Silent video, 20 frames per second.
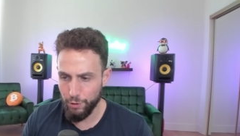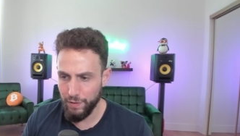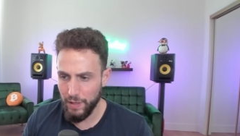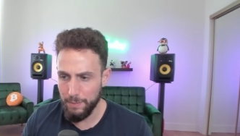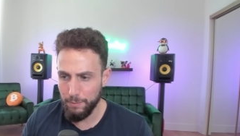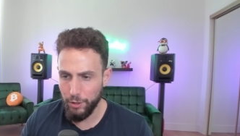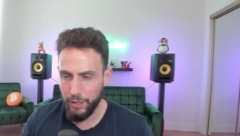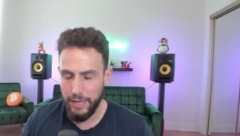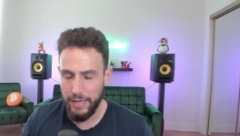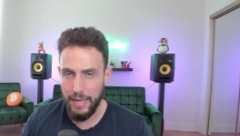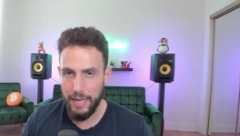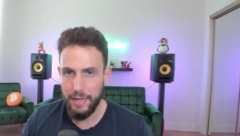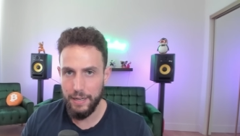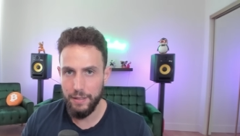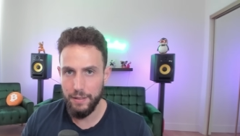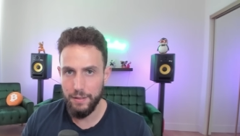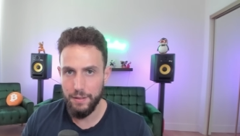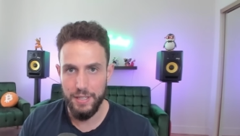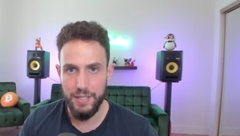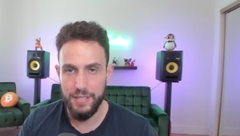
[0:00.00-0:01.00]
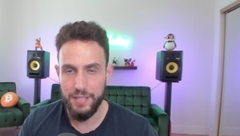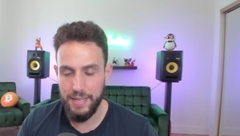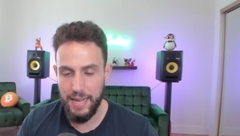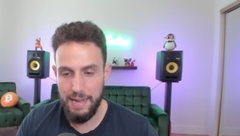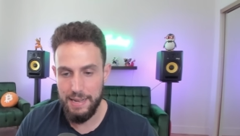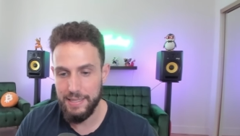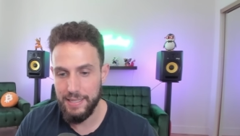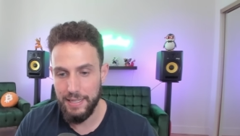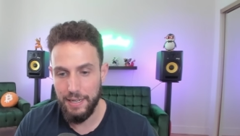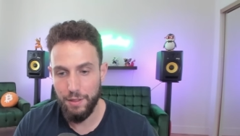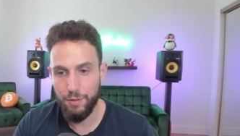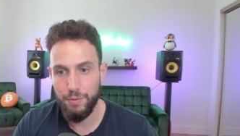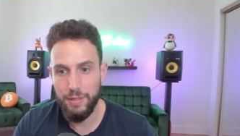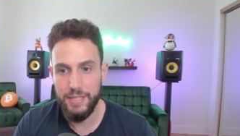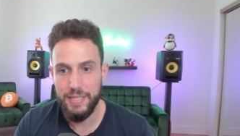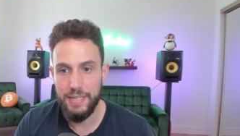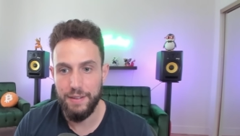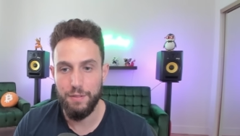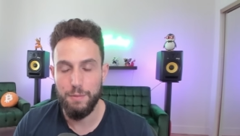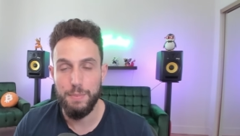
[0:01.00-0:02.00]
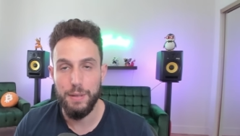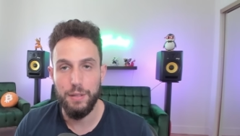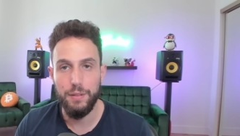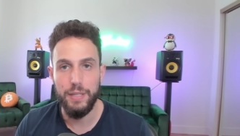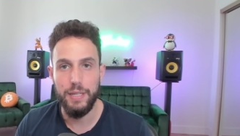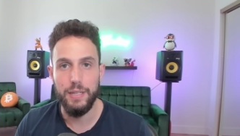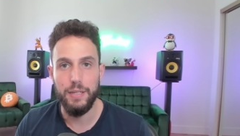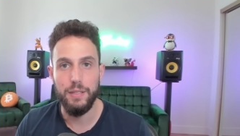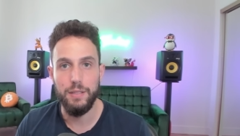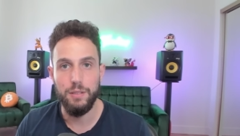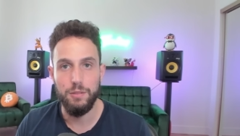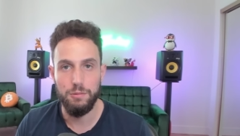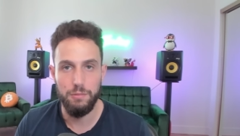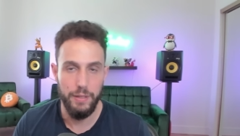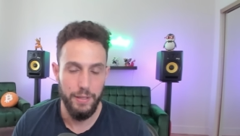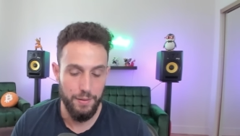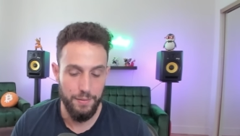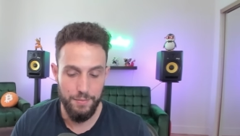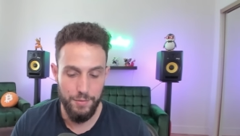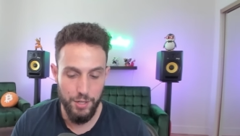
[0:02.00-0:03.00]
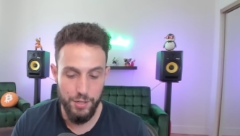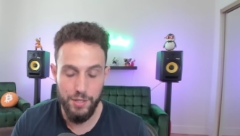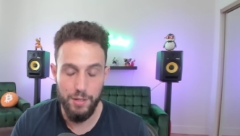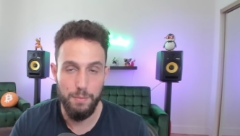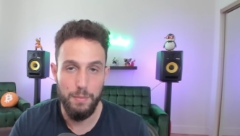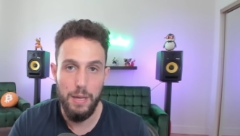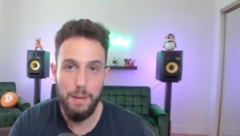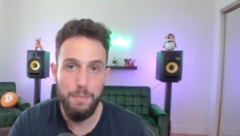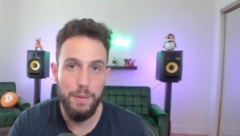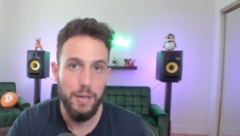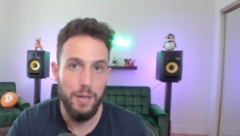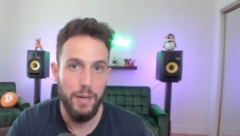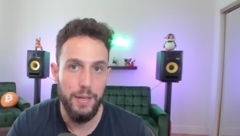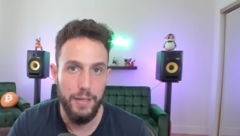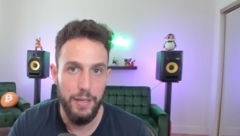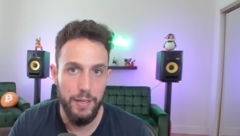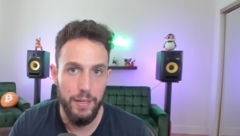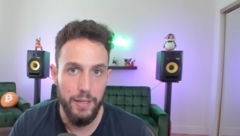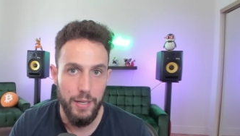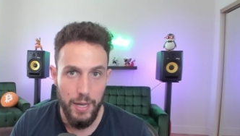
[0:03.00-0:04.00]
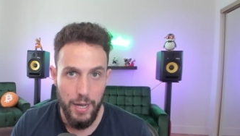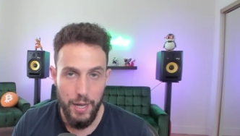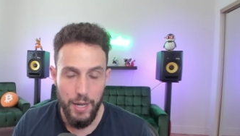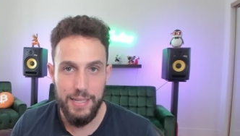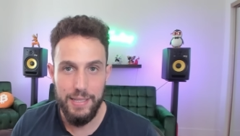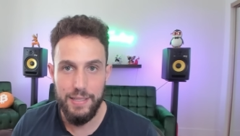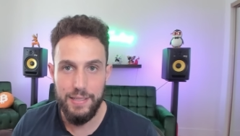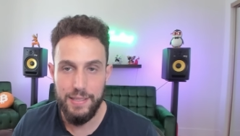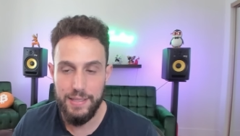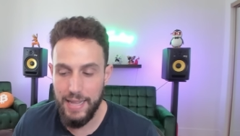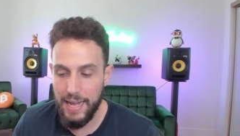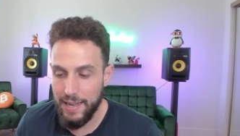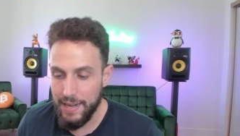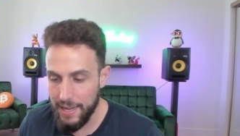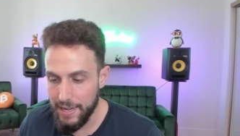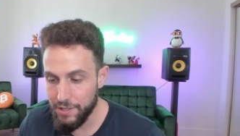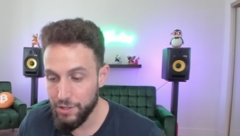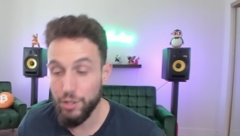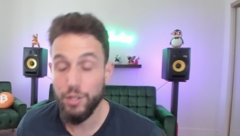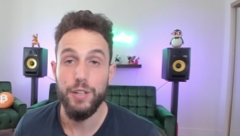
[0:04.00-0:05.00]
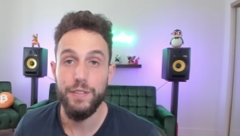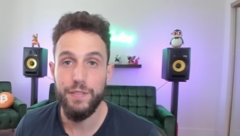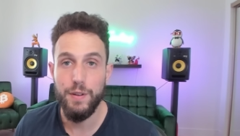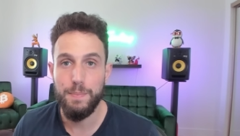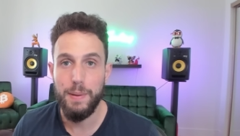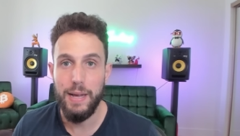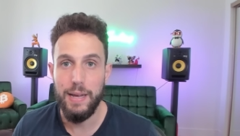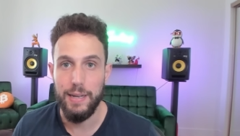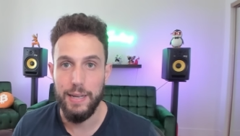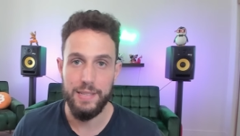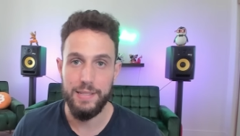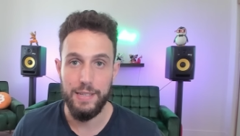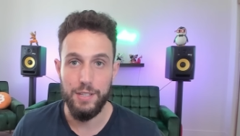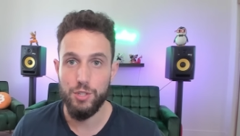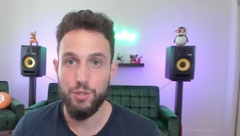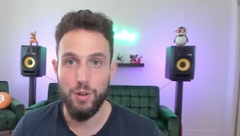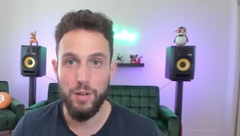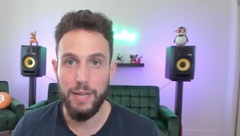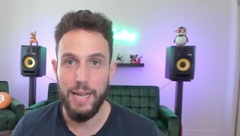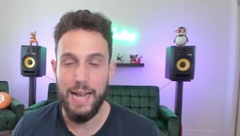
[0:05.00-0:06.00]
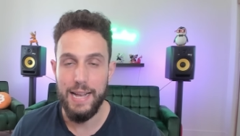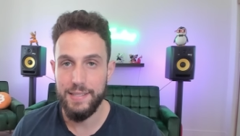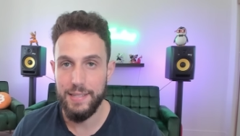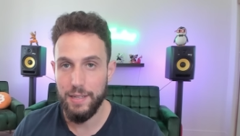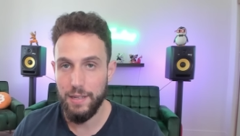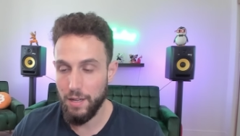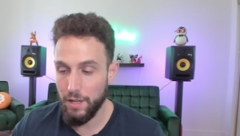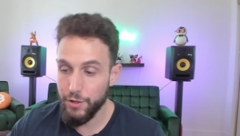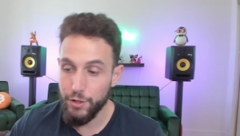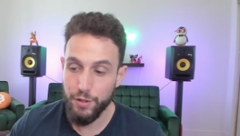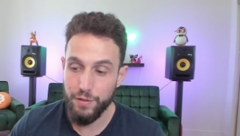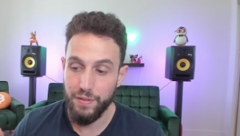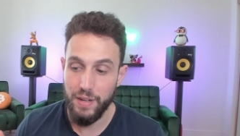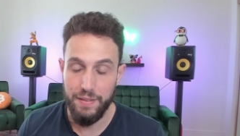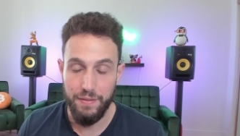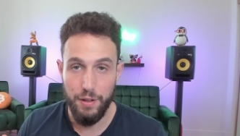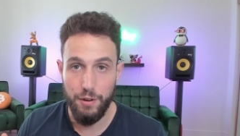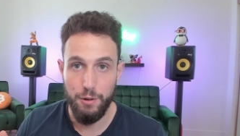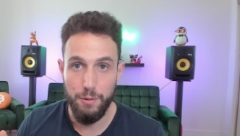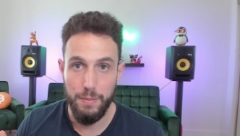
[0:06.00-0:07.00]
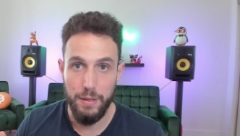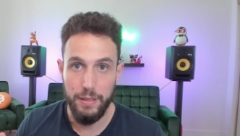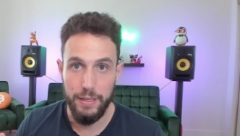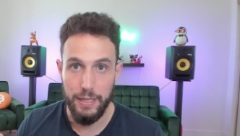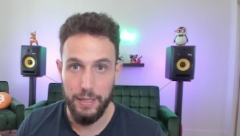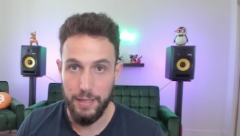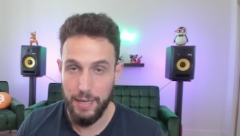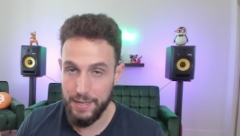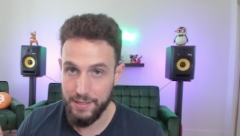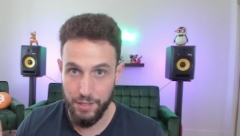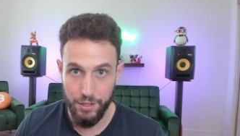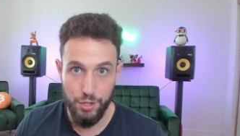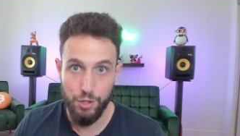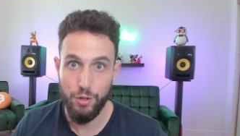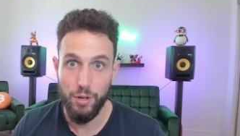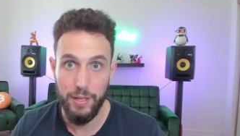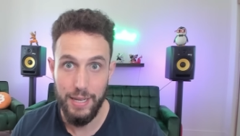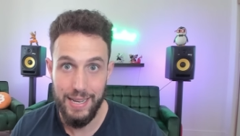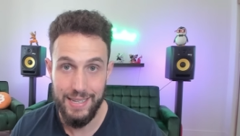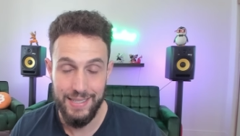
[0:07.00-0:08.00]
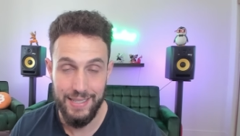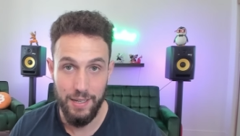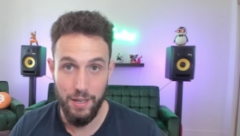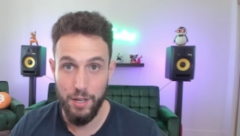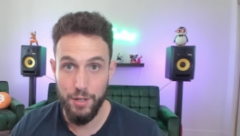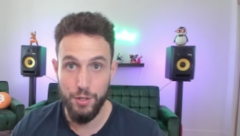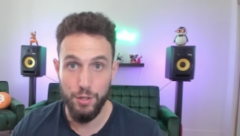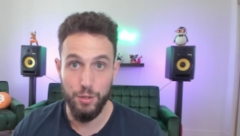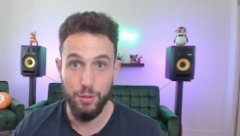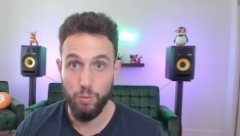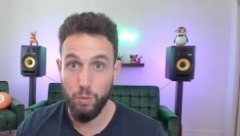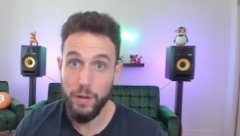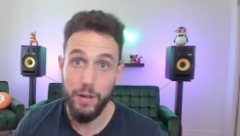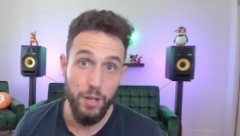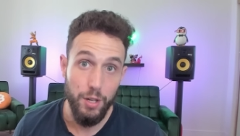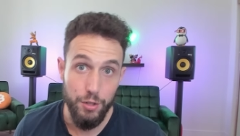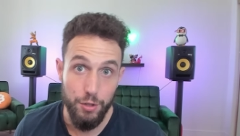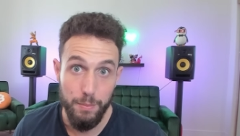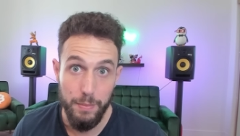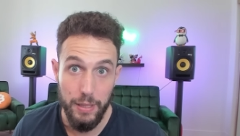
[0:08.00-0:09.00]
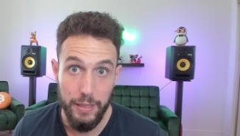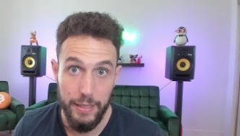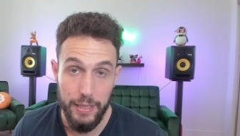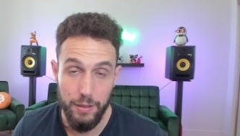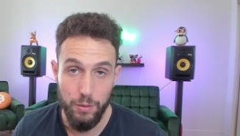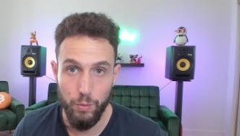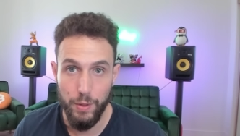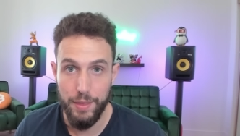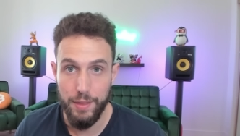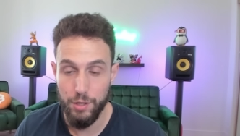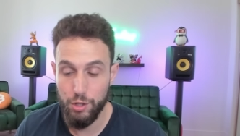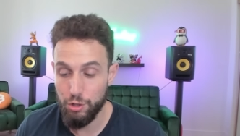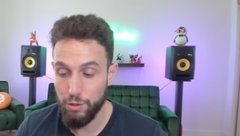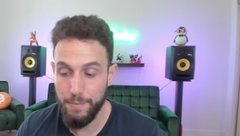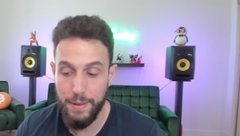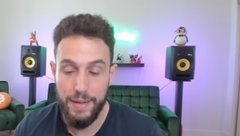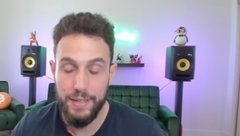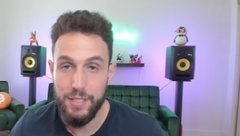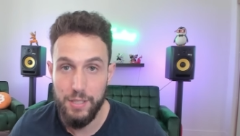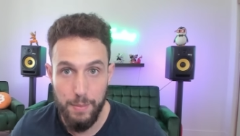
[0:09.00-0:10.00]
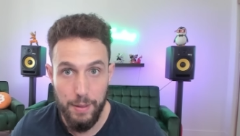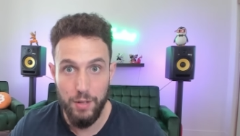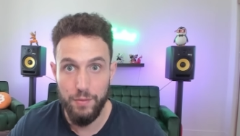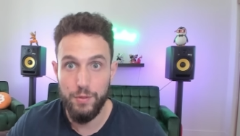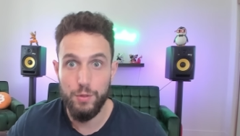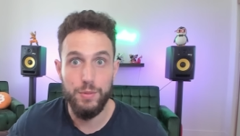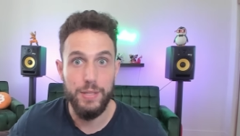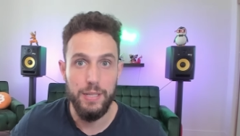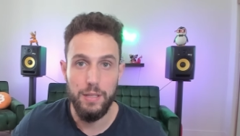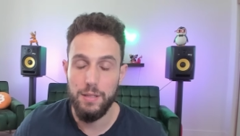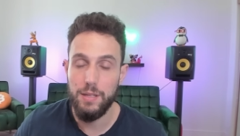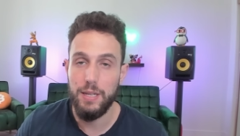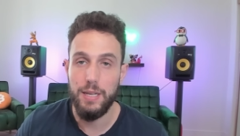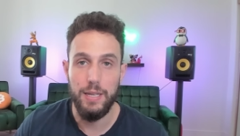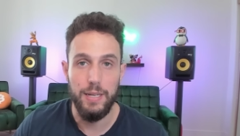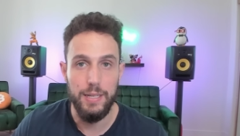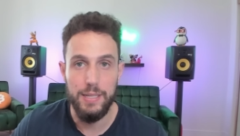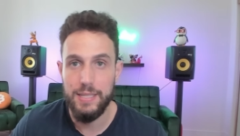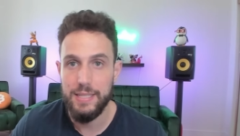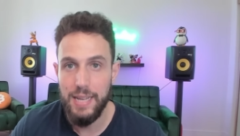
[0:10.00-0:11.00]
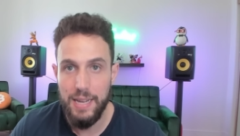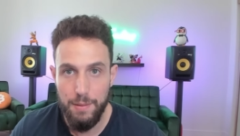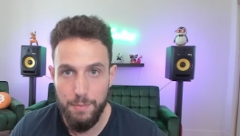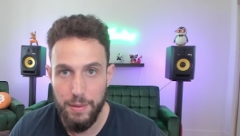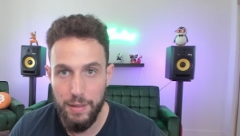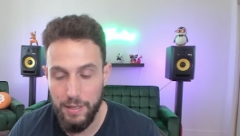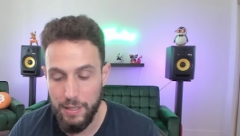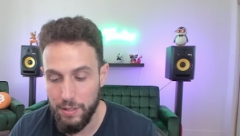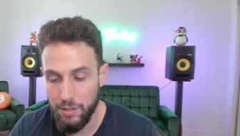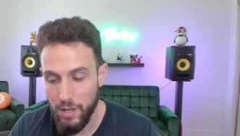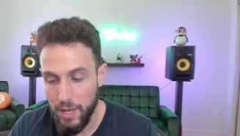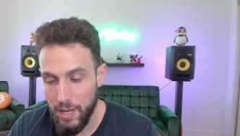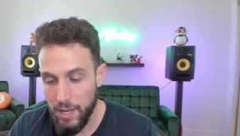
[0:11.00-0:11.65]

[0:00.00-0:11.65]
if I'm looking at this asset at 3 to 7 billion with just a meme behind it, is that as good of a bet as a strong asset under 500 million, as a strong asset under 100 million with a tremendous amount of utility and excitement and